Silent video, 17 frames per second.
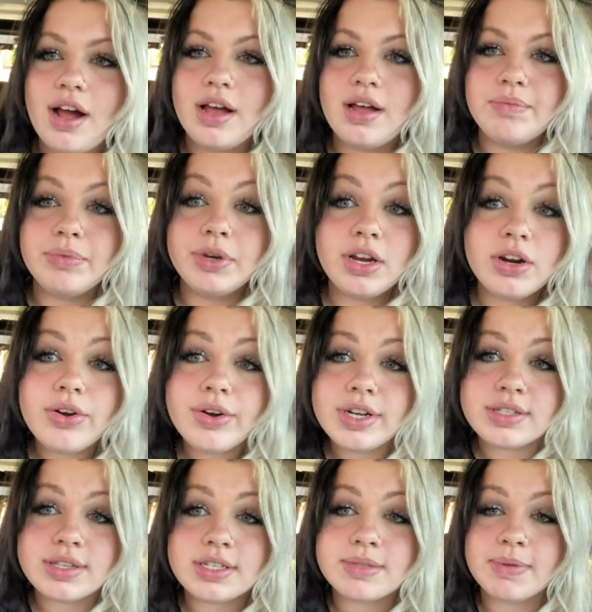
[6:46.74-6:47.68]
um, we are
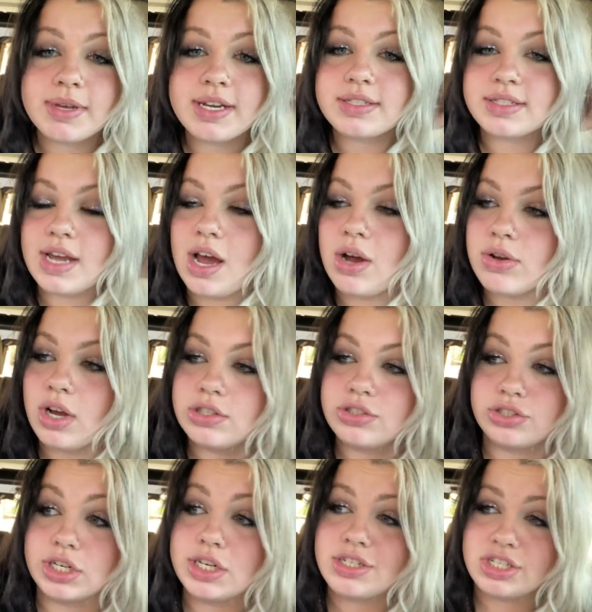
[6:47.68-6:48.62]
going to this place now
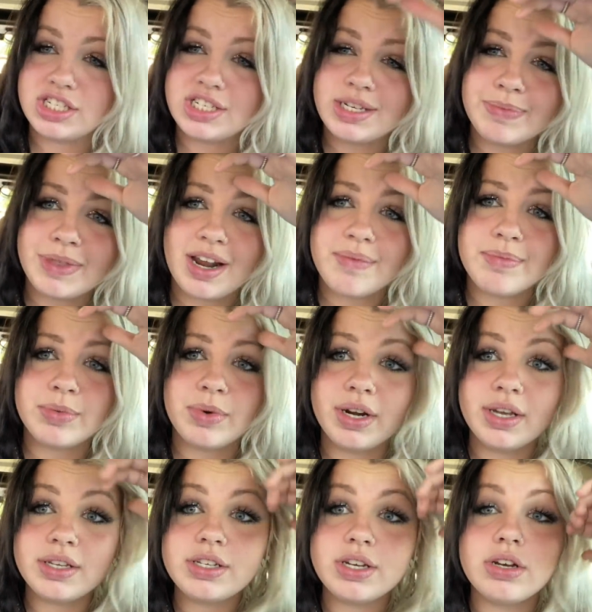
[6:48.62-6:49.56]
called Dirt Cheap that I've been
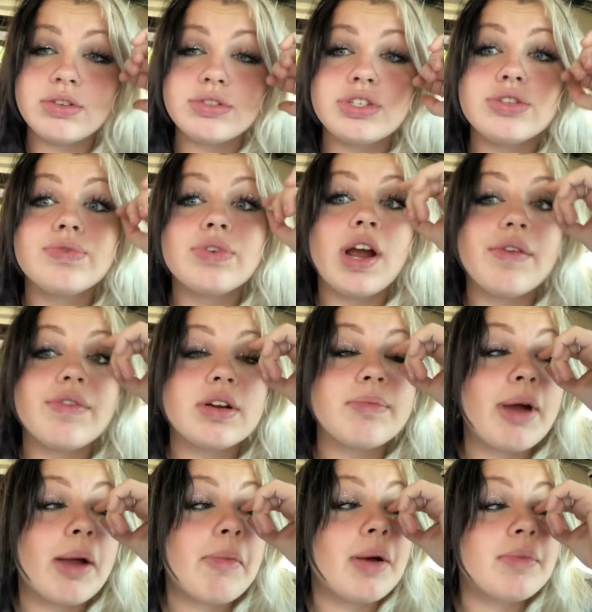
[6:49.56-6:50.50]
wanting to go to forever.
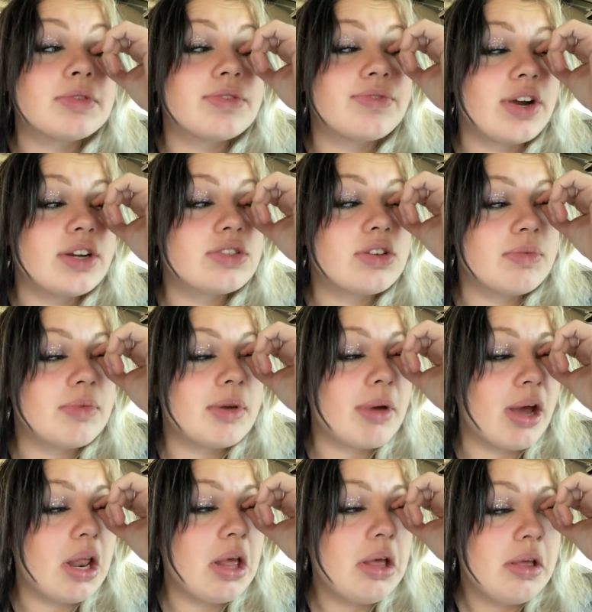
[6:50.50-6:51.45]
My mom's friend told me
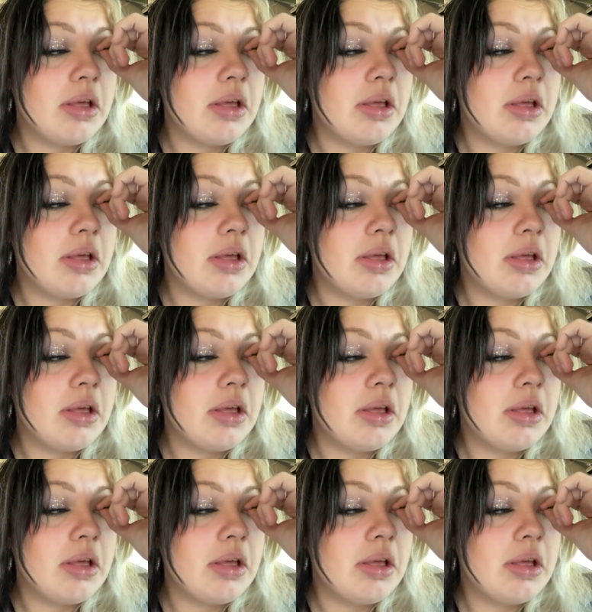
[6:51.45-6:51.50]
about.